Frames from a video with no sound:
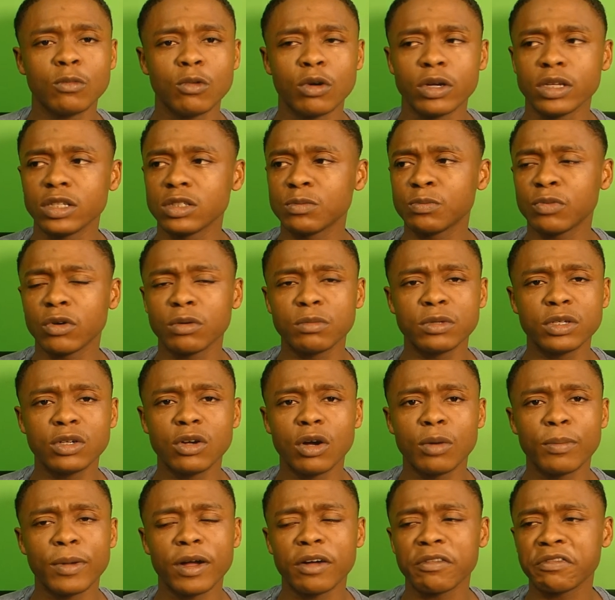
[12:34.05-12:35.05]
What, he's probably
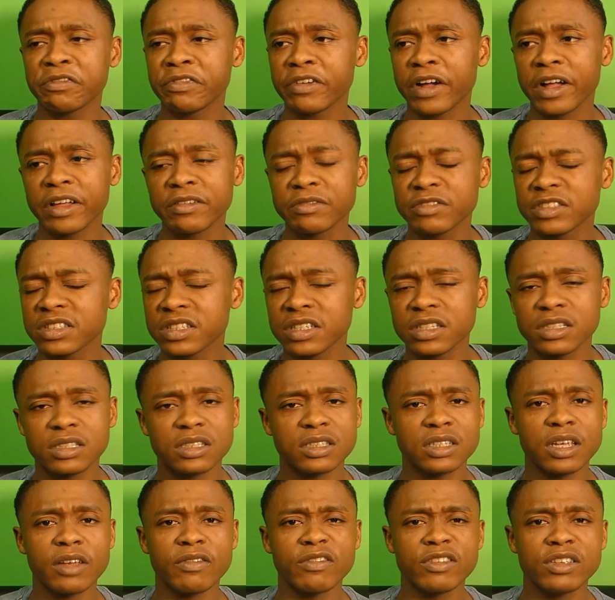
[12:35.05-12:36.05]
got about 5,
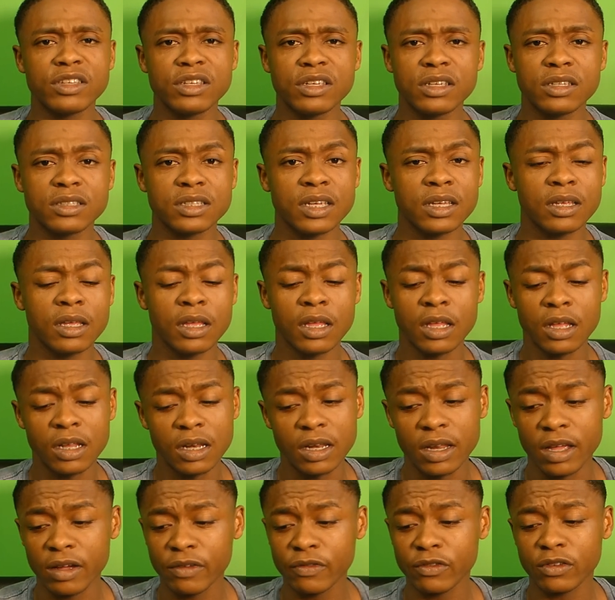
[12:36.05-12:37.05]
6, 7 years
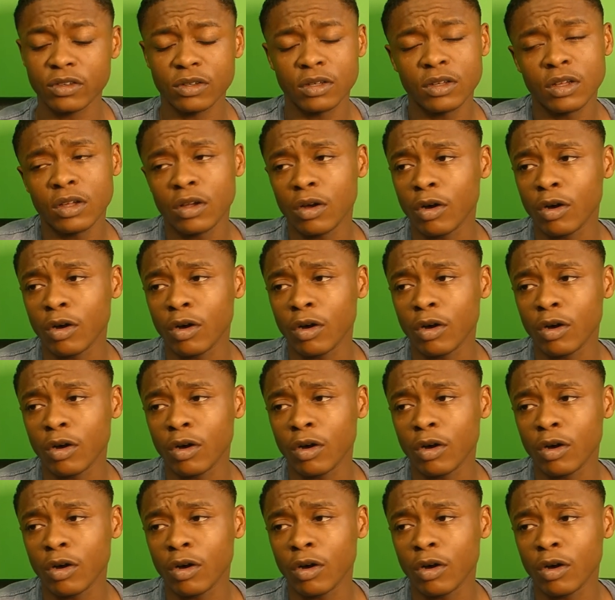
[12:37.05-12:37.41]
left.